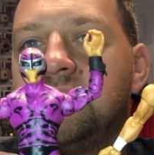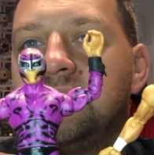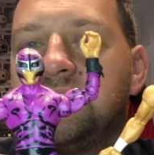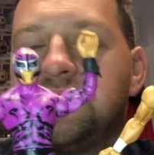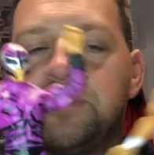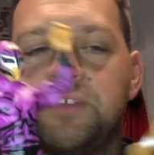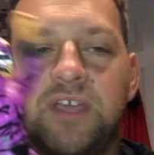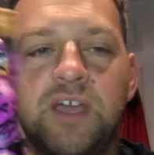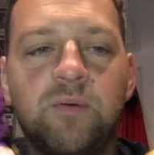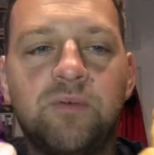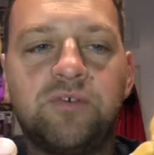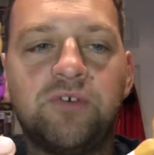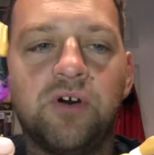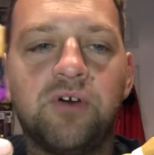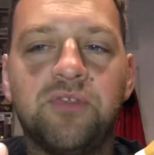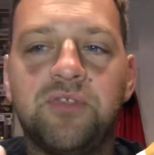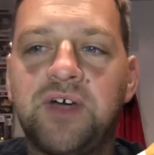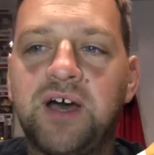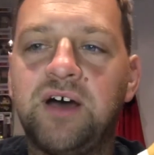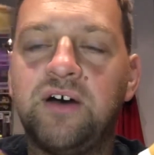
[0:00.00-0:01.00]
So yeah, we've
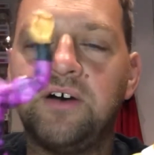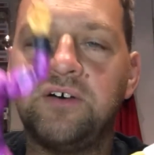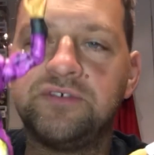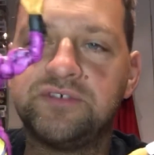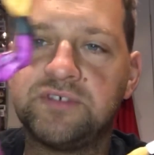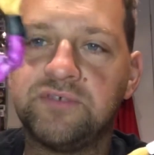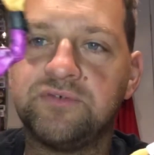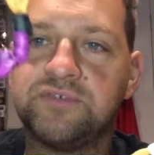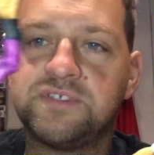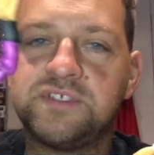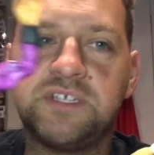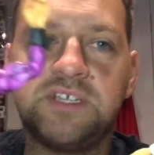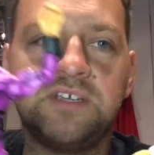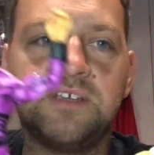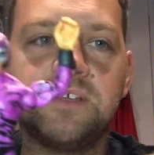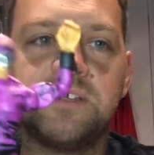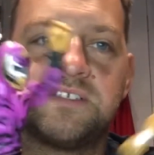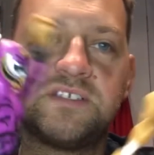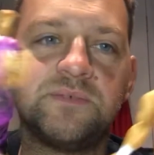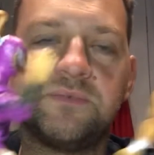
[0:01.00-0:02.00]
got that. That was obviously
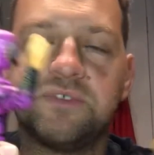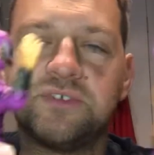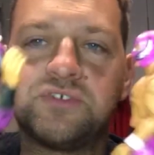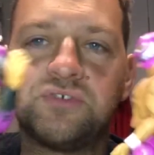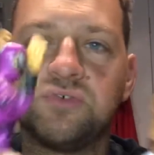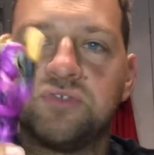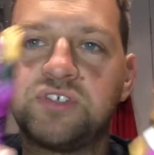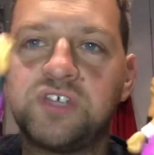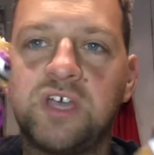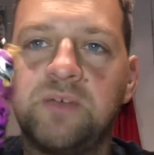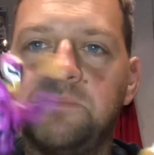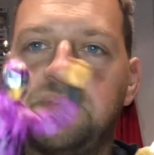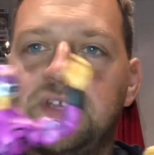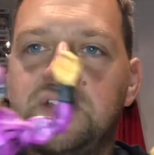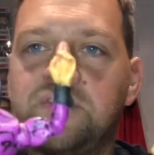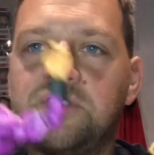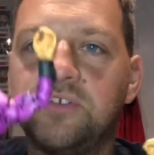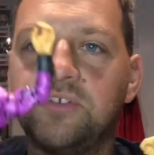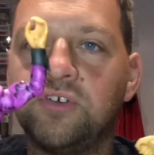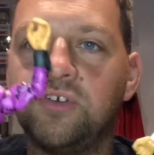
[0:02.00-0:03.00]
a similar sort of time
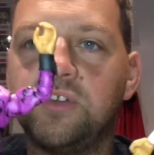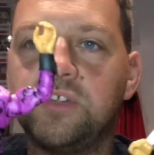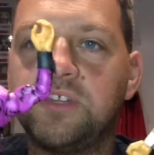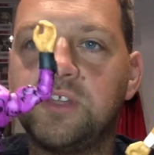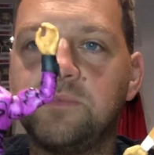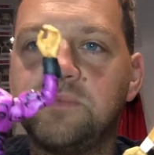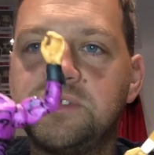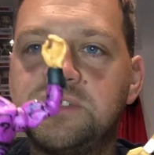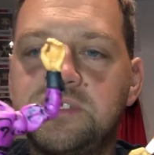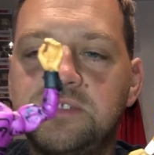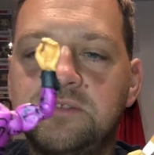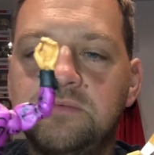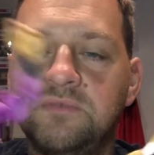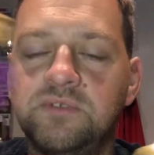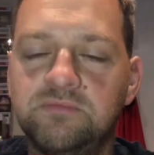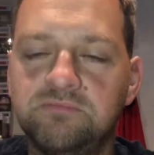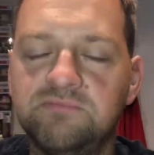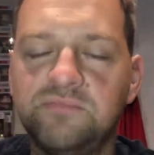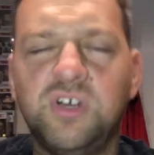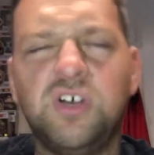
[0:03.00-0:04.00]
period, early
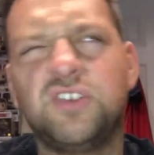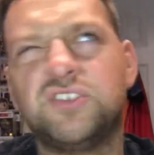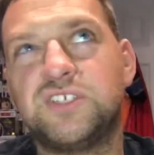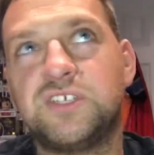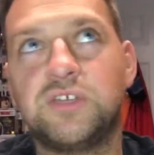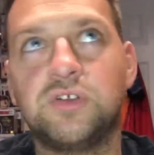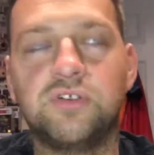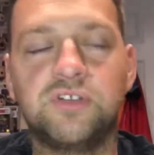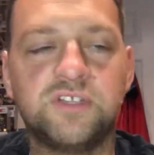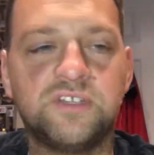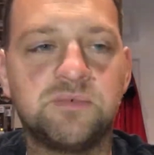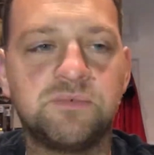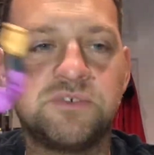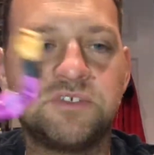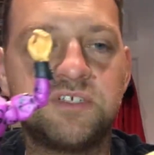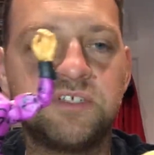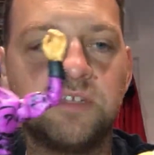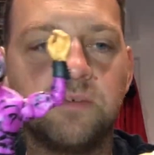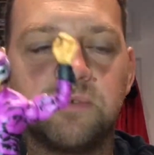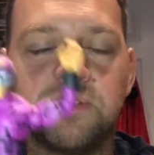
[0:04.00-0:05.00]

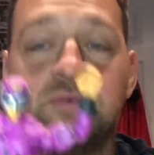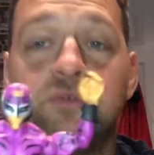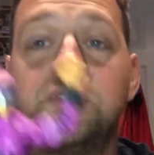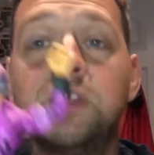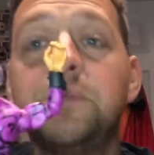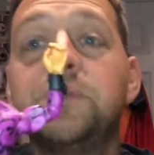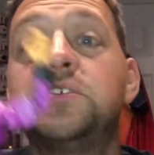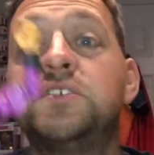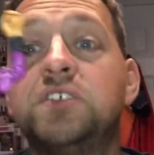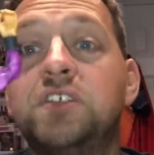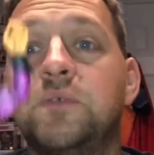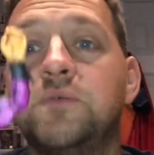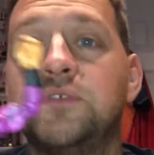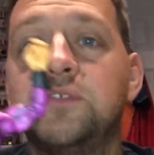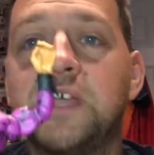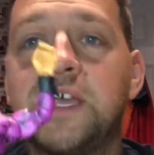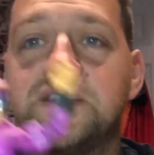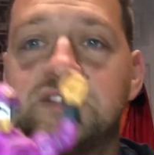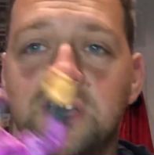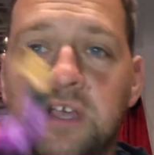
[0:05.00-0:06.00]
WCW
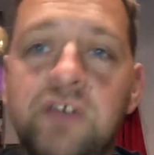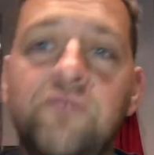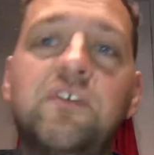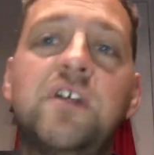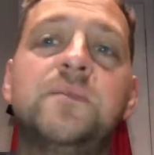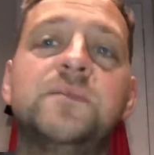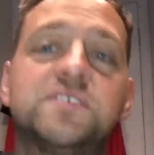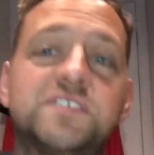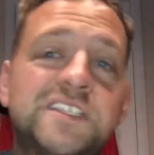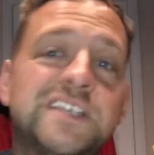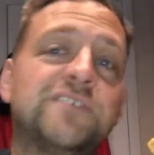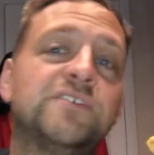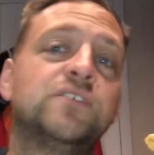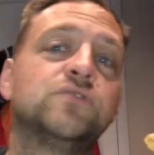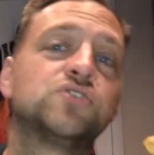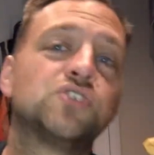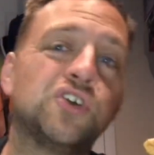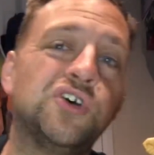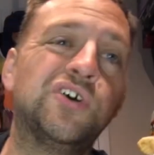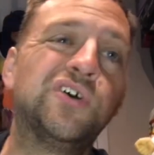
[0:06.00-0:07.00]
days. Rey
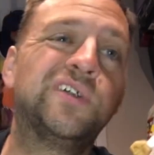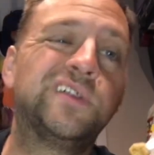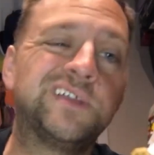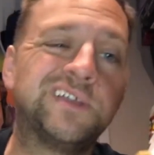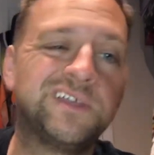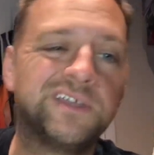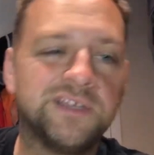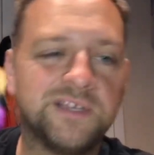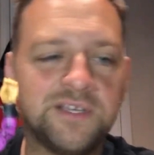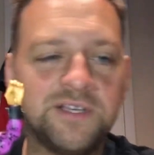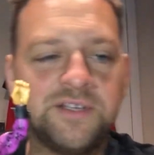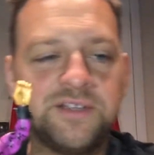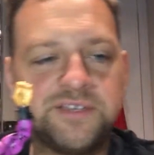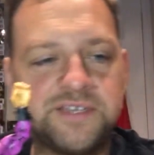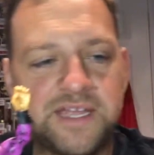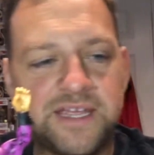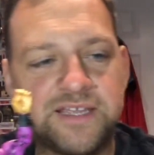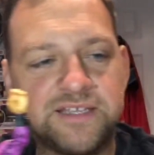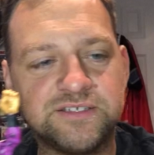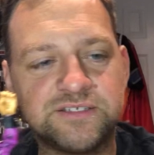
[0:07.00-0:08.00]
Mysterio's early
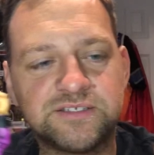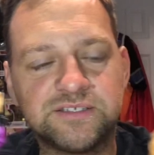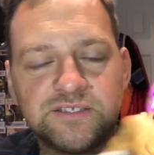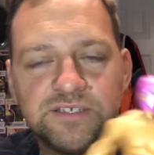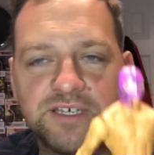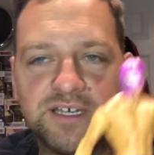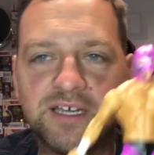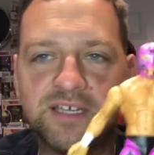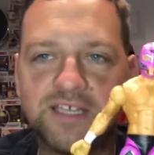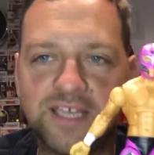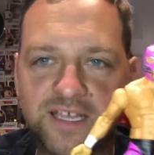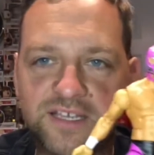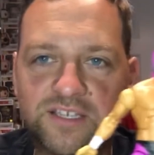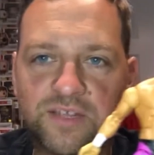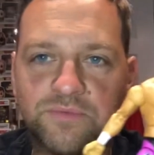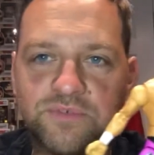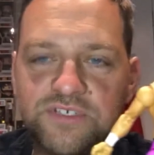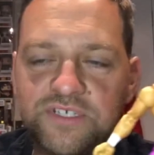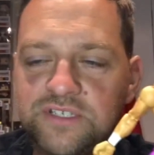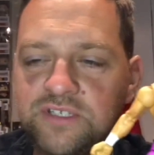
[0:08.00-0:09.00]
days, yeah,
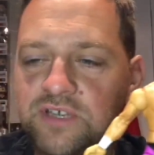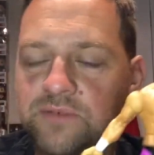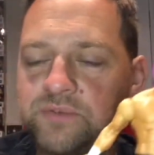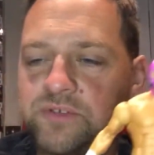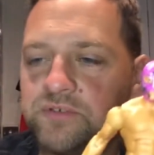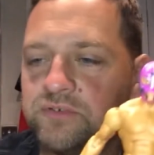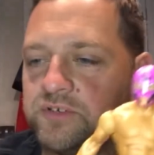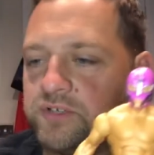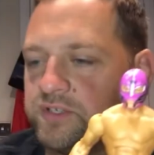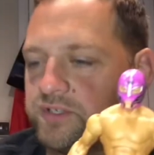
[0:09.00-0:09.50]
WCW.